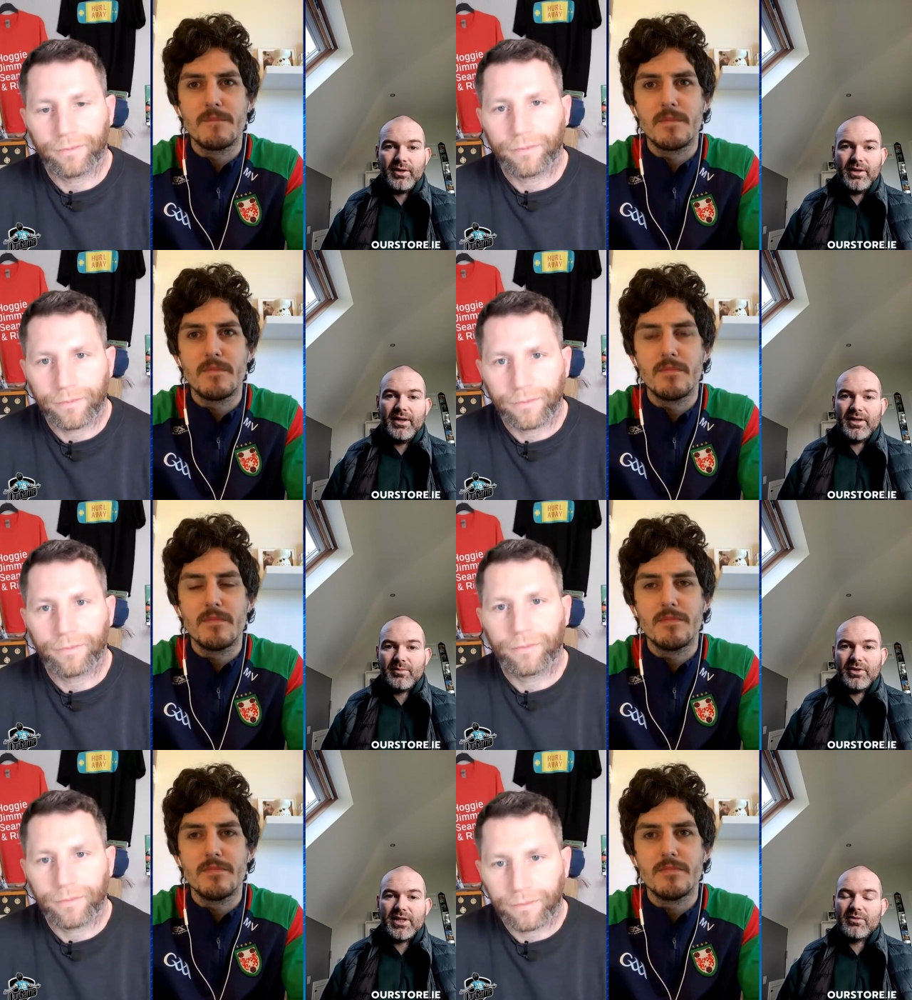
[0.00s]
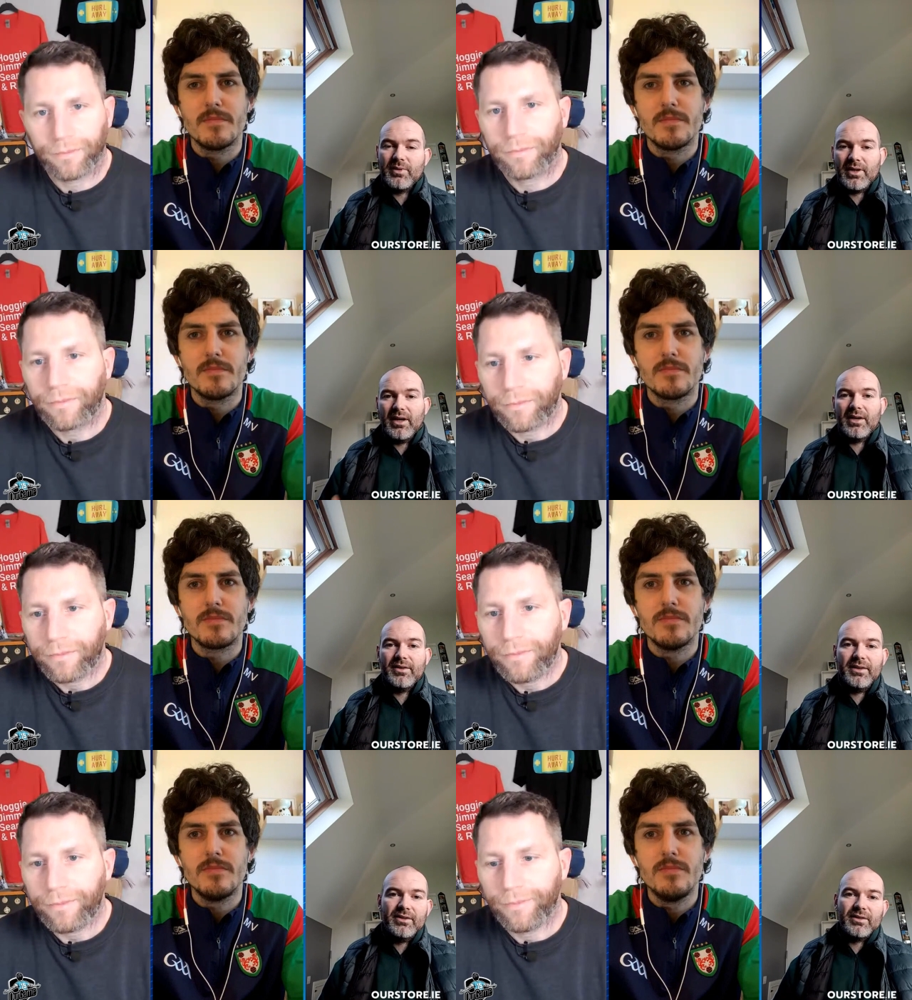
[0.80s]
Speaker 1: And I suppose that's where a lot of
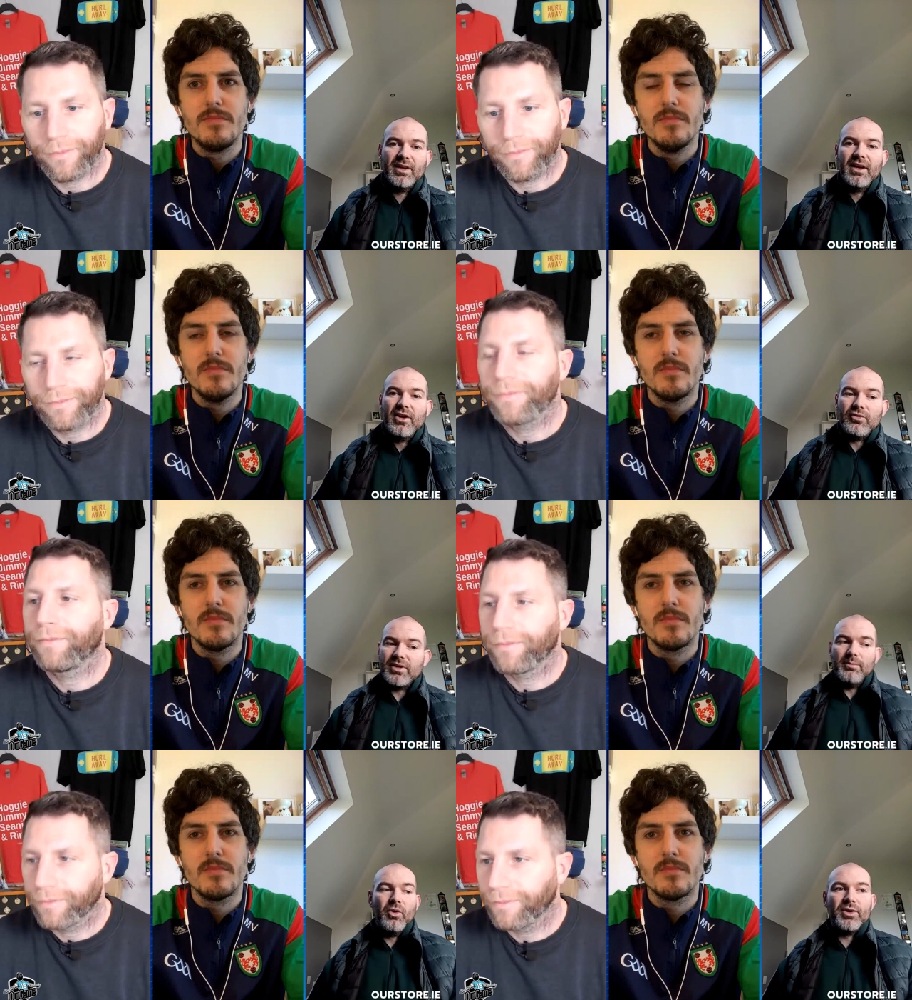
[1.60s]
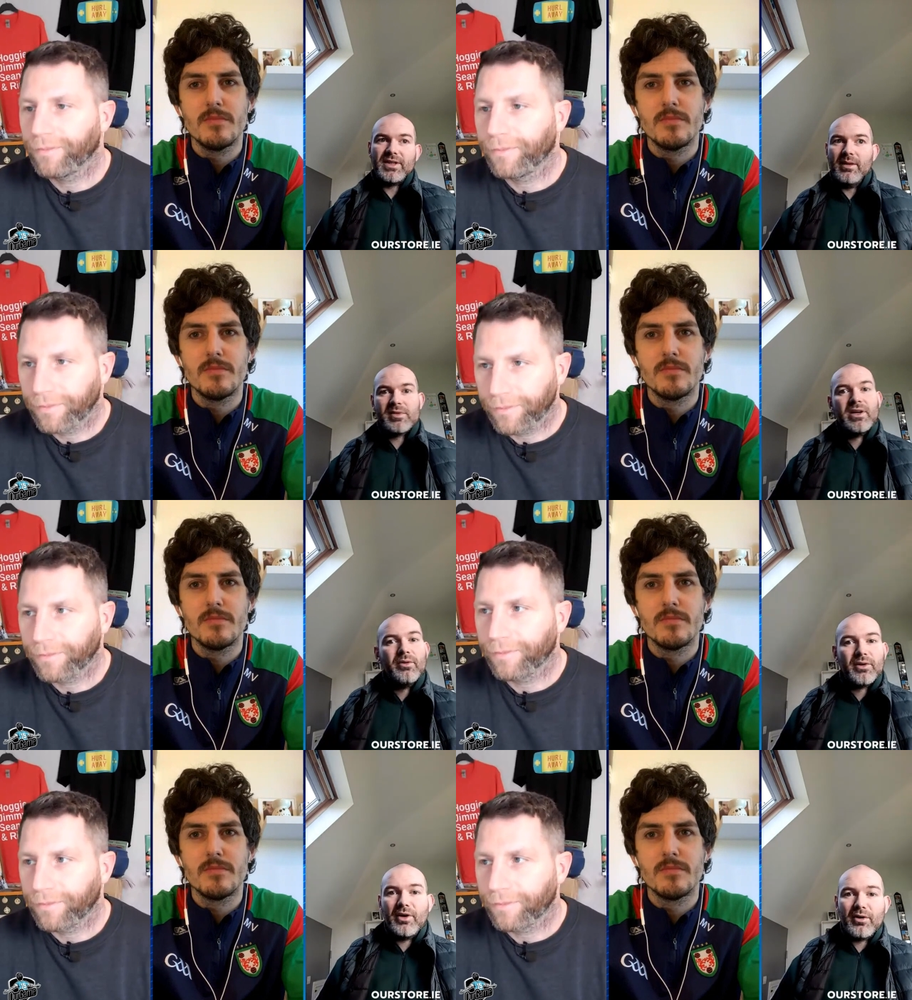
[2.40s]
these you see most teams now
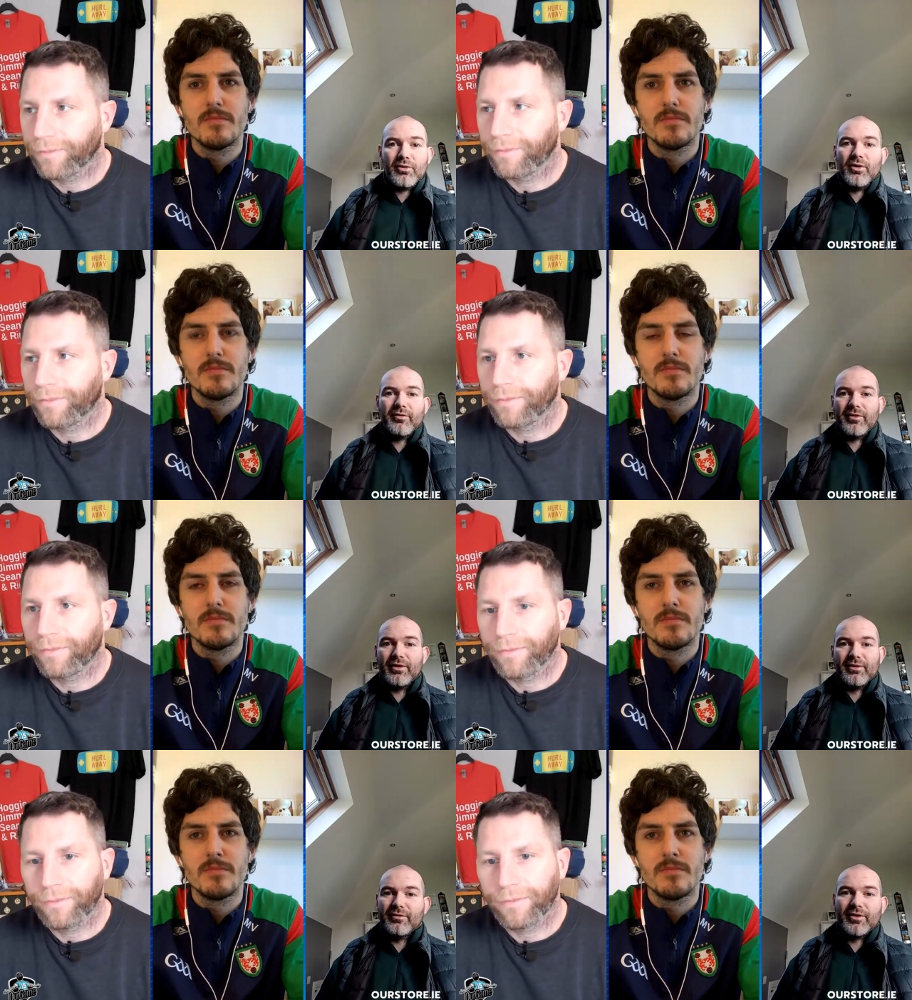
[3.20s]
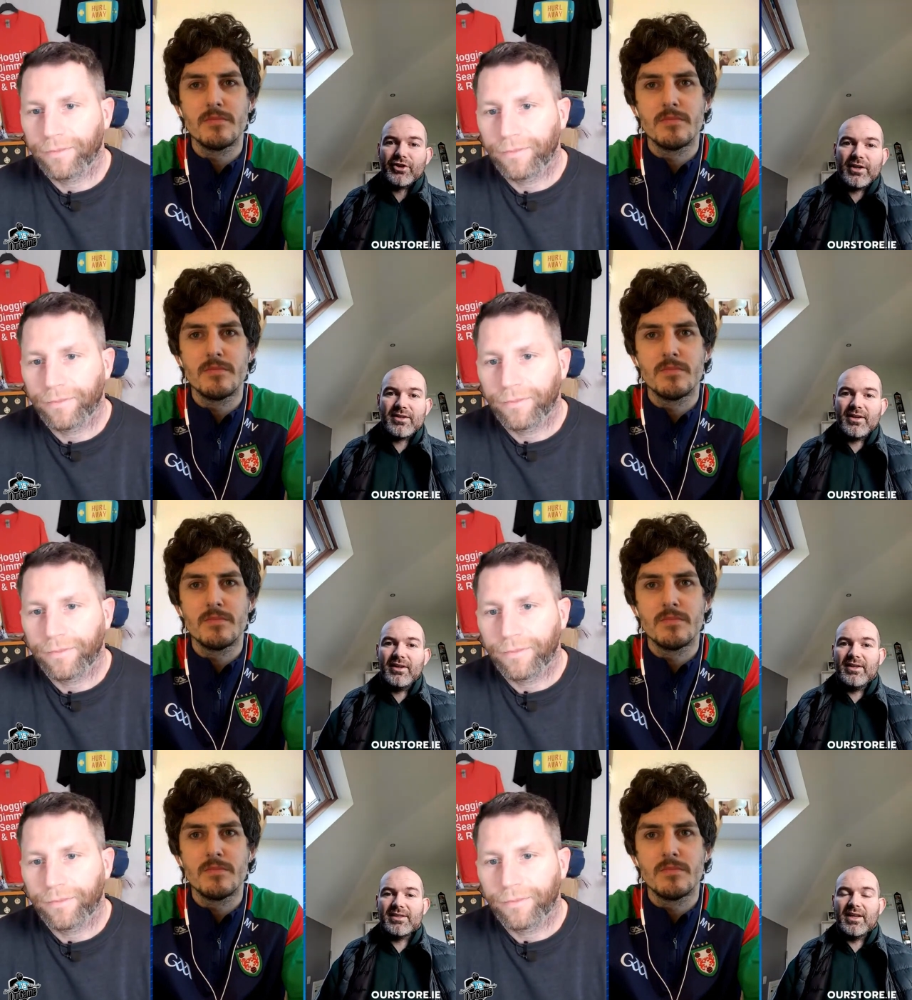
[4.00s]
are, are going for for short
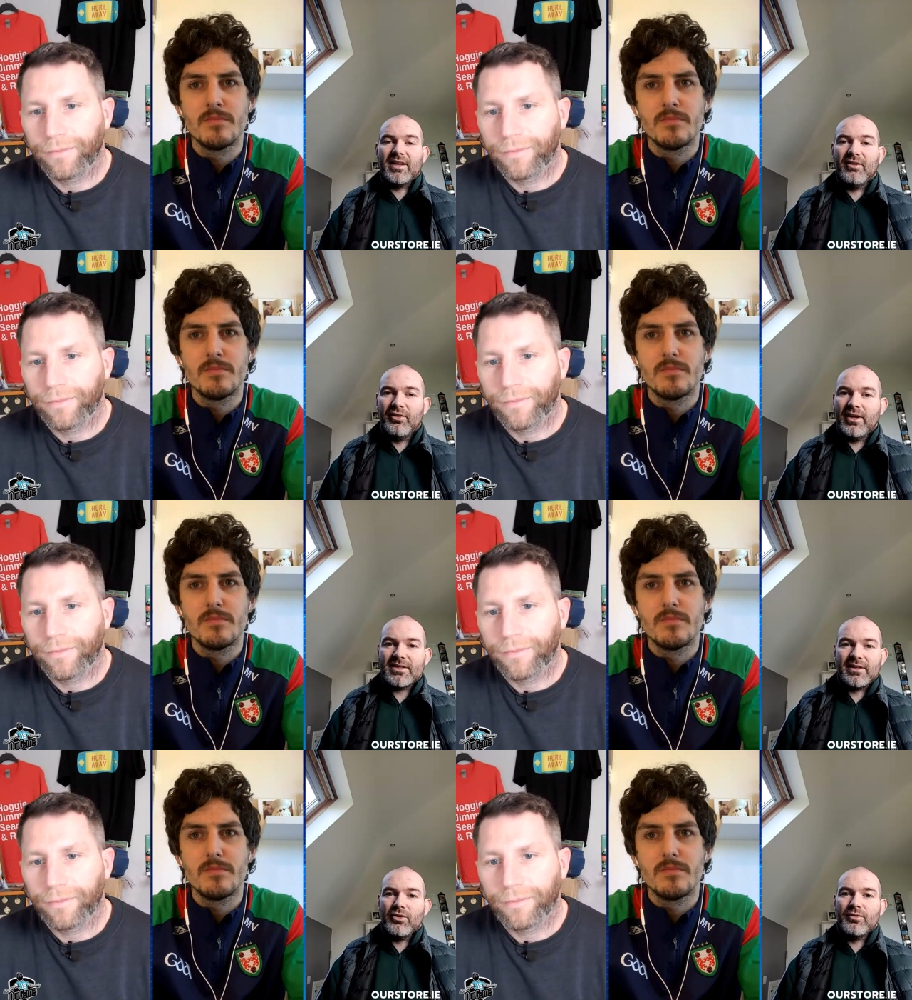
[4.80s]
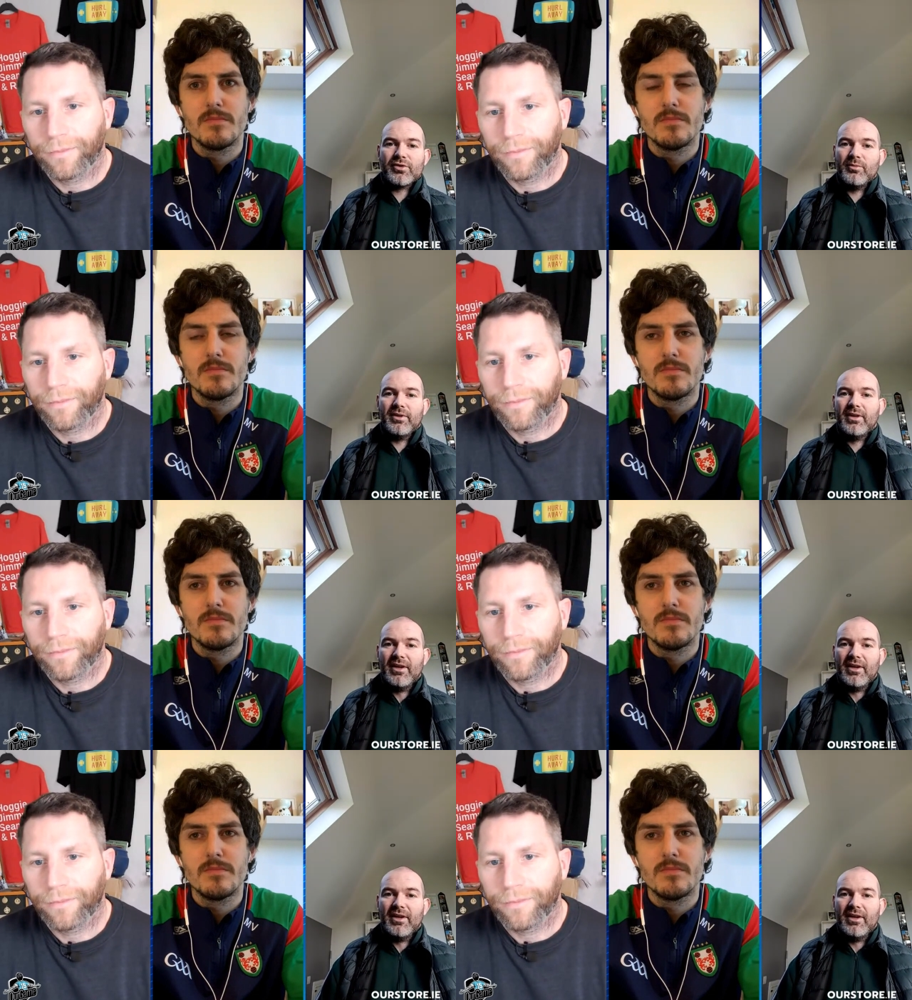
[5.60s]
sidelines. Like you know, unless now you have someone